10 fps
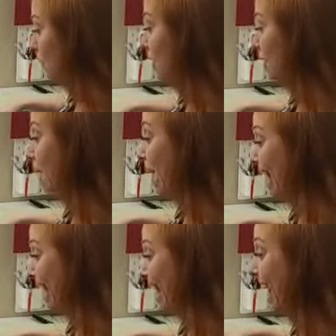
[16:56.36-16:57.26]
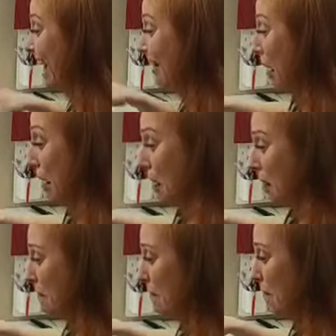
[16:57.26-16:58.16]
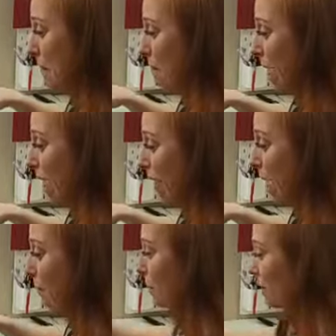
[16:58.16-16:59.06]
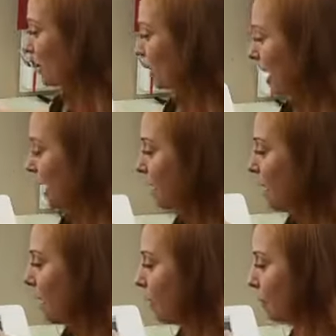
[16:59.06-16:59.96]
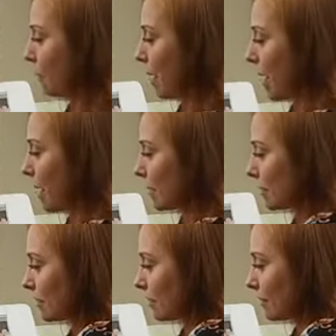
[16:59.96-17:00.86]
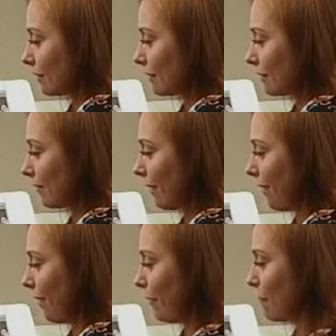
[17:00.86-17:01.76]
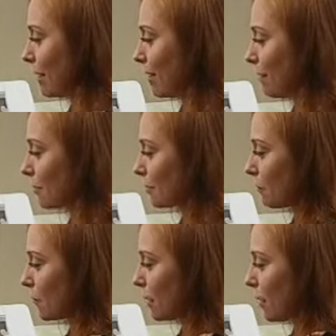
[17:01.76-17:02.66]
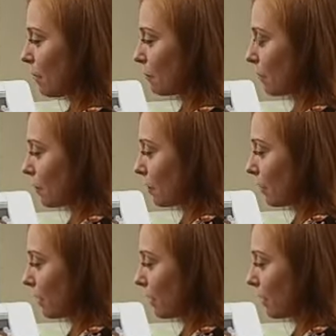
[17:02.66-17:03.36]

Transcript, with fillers: and line it back up to cut, but oh my gosh, we got a really perfect cut. This is so